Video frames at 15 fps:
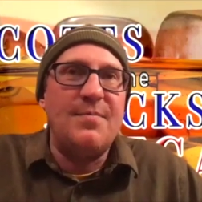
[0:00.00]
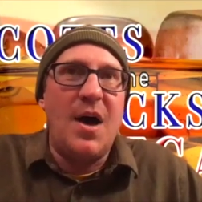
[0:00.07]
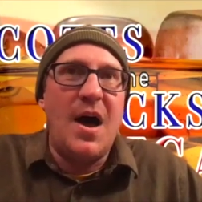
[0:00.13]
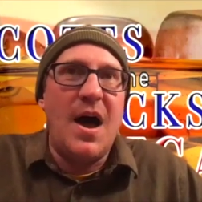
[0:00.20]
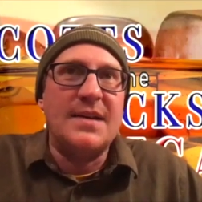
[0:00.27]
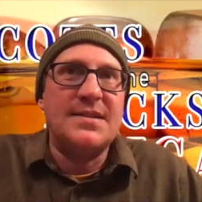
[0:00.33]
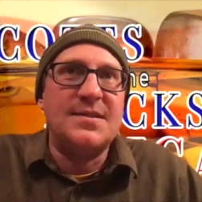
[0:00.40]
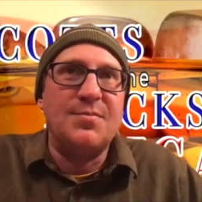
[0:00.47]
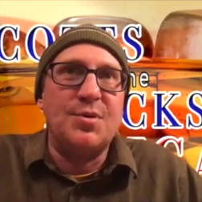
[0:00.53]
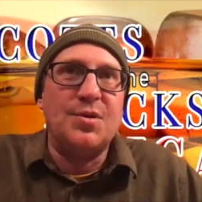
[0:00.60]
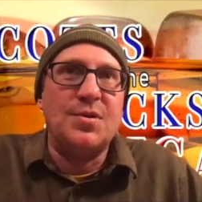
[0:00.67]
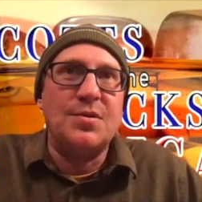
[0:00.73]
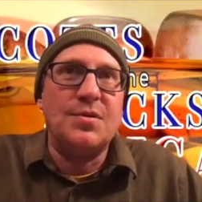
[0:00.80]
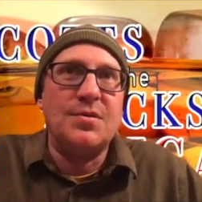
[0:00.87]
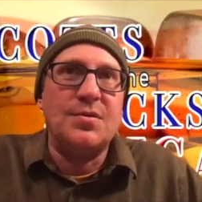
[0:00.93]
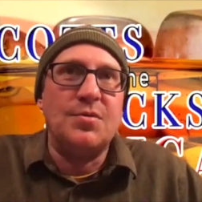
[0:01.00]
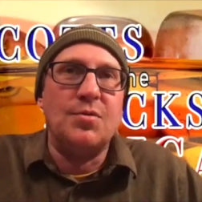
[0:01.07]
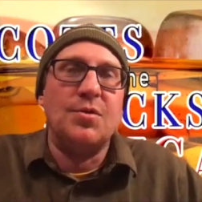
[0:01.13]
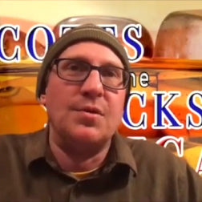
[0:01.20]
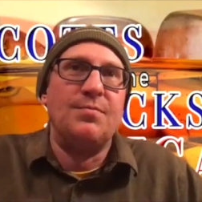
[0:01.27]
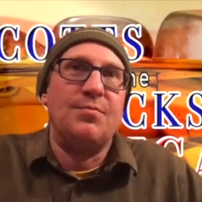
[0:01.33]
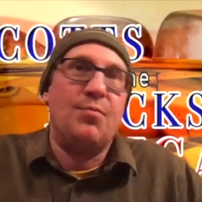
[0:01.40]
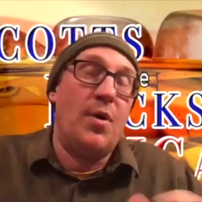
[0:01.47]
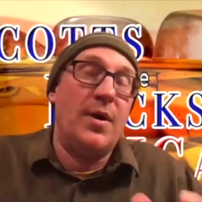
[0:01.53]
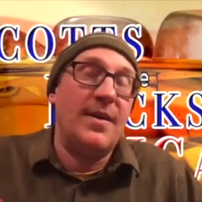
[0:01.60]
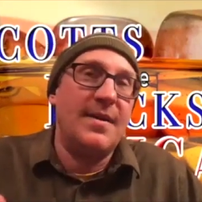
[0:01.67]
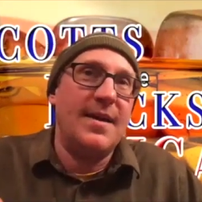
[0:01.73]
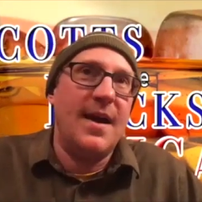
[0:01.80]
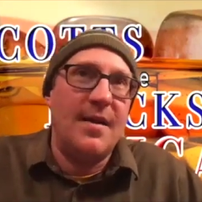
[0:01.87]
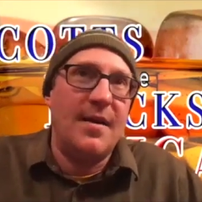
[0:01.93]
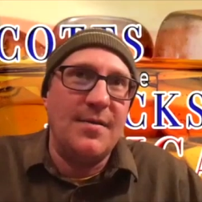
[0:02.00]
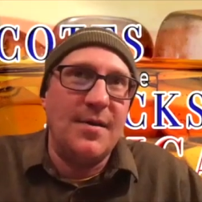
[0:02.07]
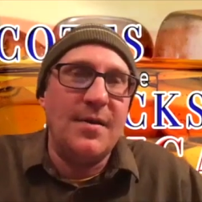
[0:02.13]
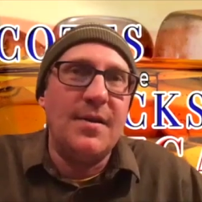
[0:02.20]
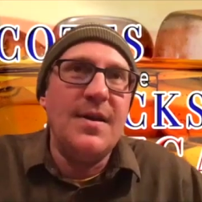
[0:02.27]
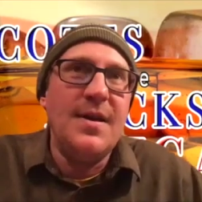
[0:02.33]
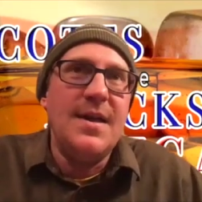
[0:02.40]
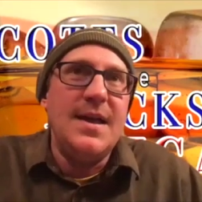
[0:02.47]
possible, or one or the other,